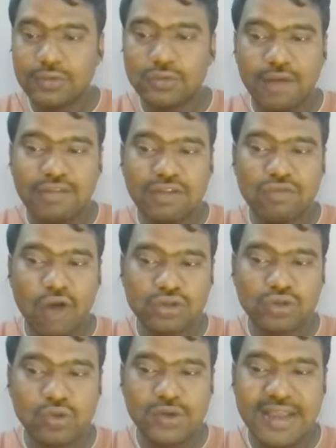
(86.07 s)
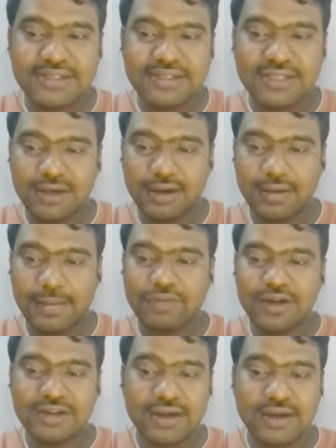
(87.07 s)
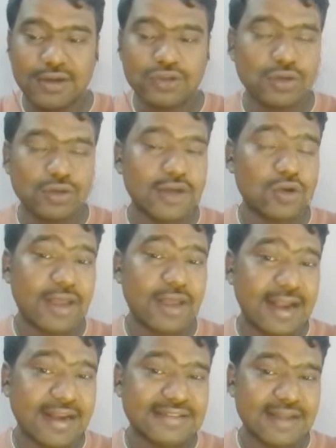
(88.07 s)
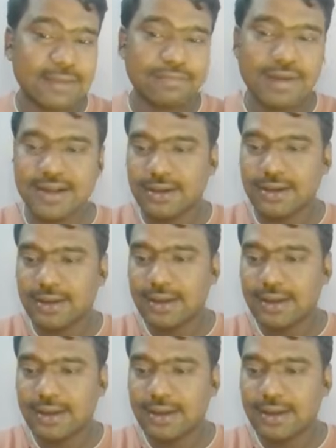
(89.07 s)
So I will walk through each filter so that you can understand better.